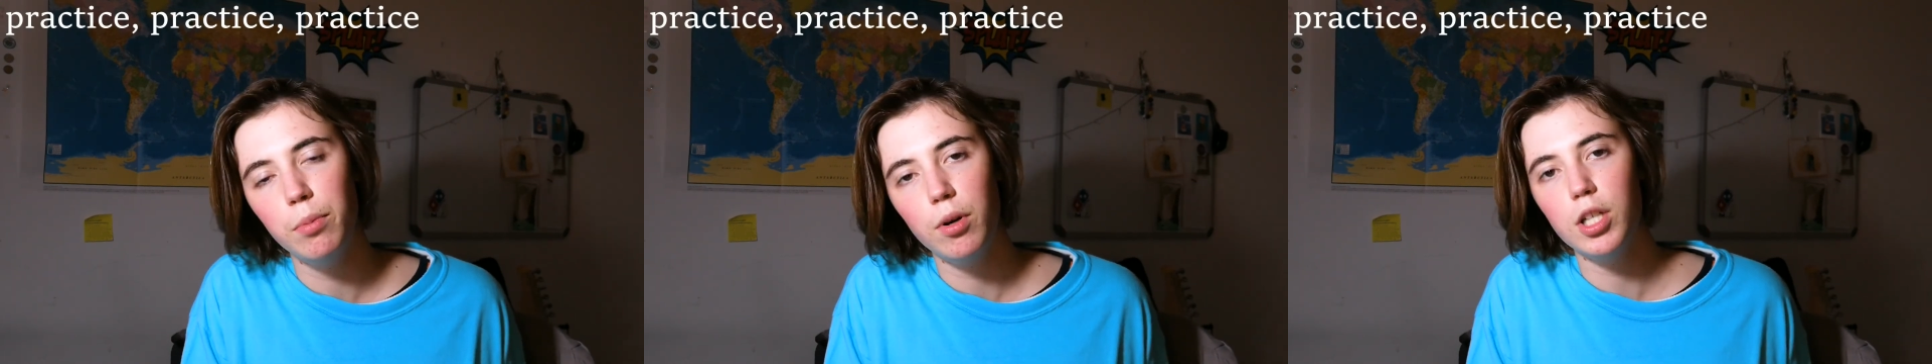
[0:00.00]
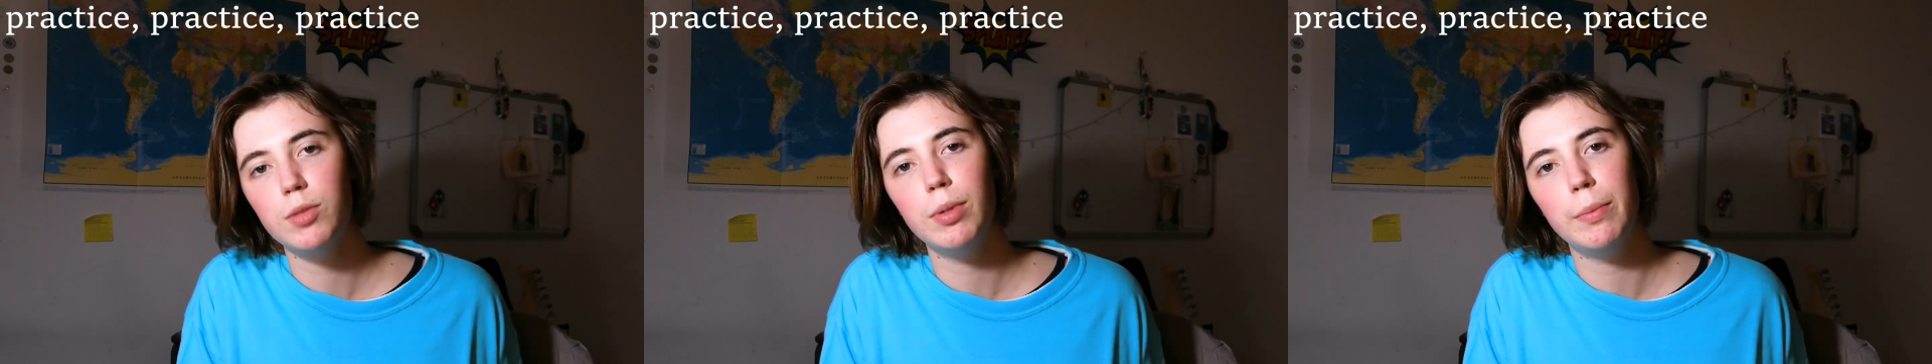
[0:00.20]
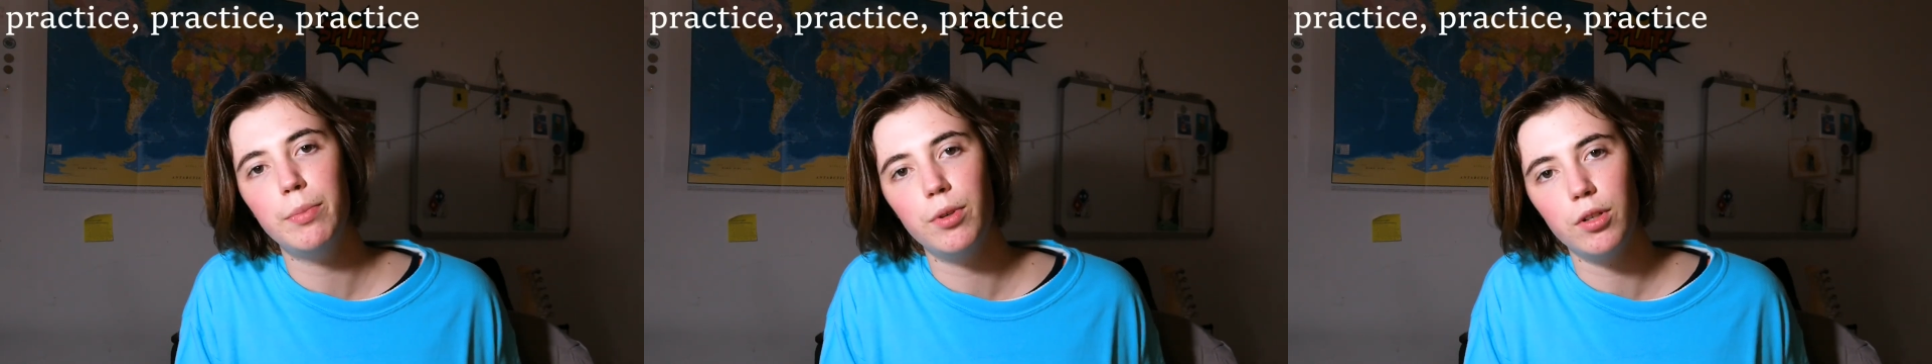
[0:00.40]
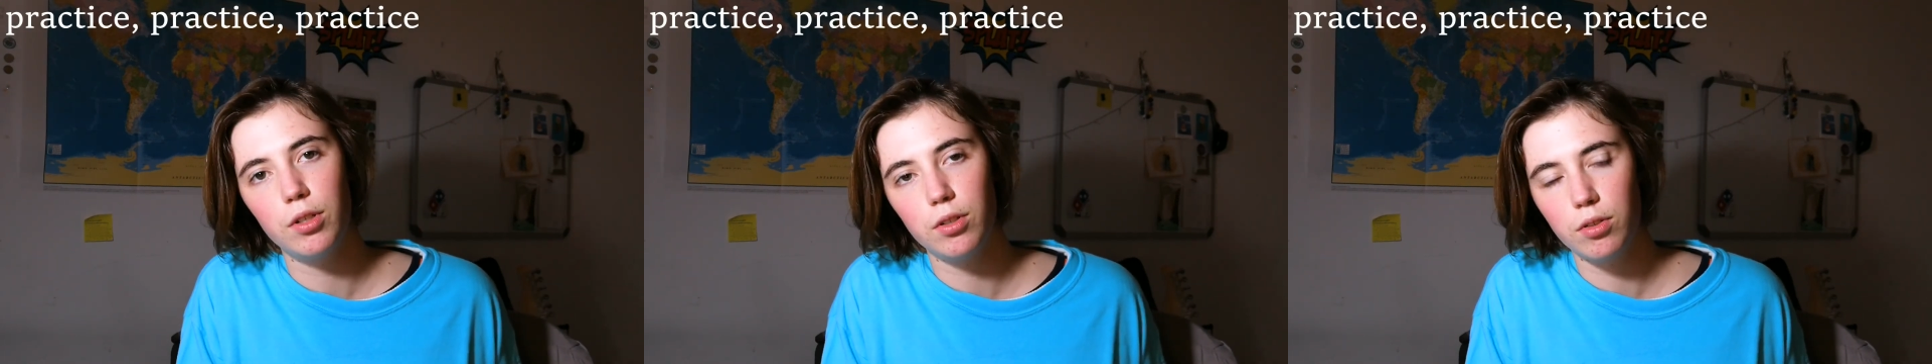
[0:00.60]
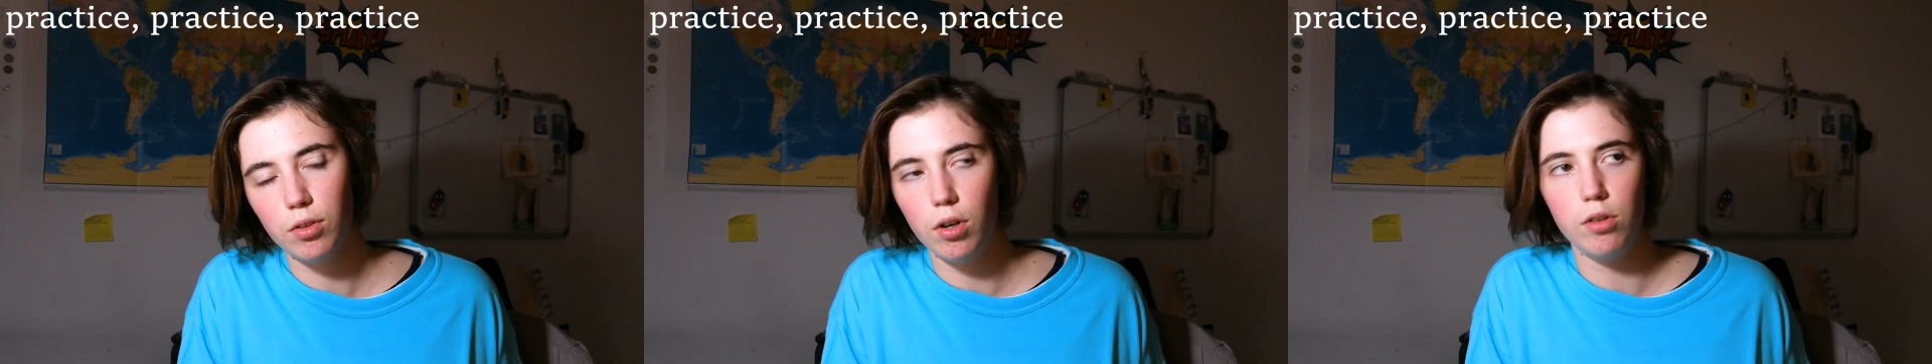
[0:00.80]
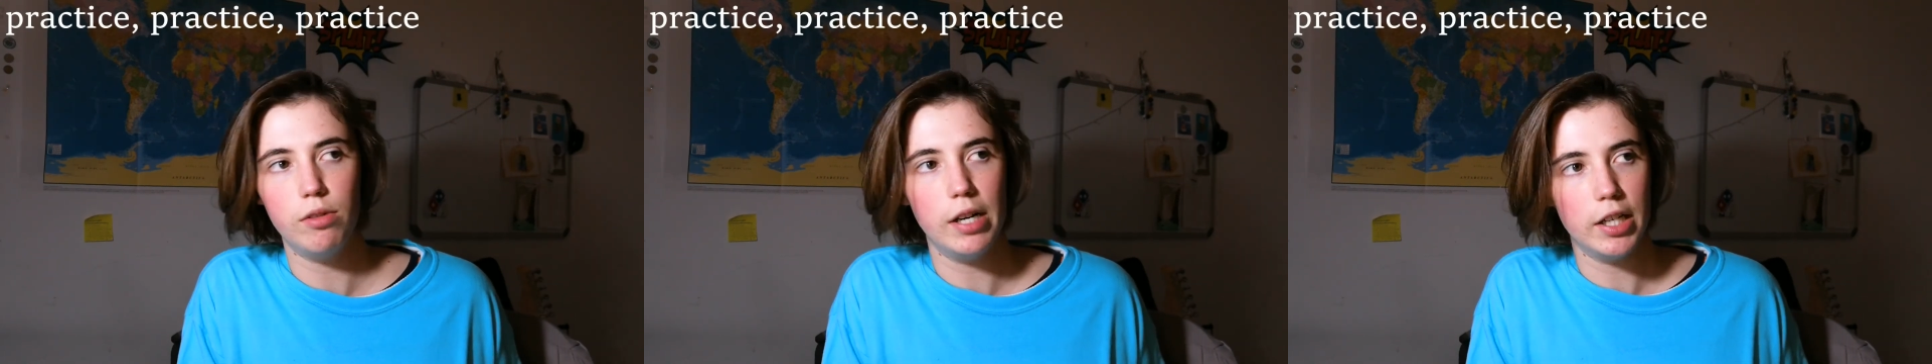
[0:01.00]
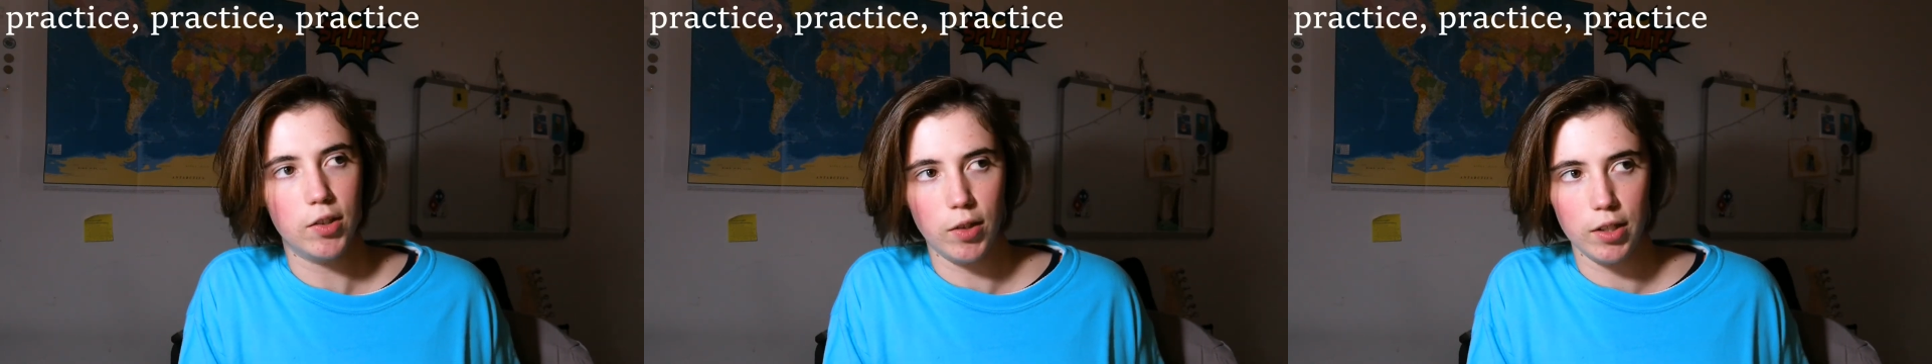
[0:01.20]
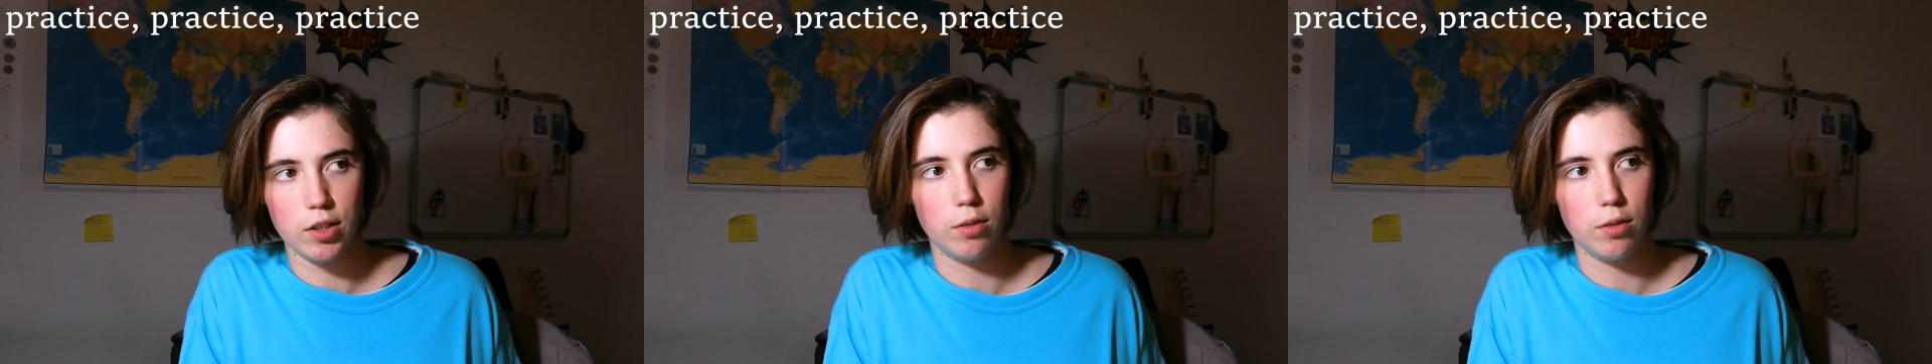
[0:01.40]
past papers are really going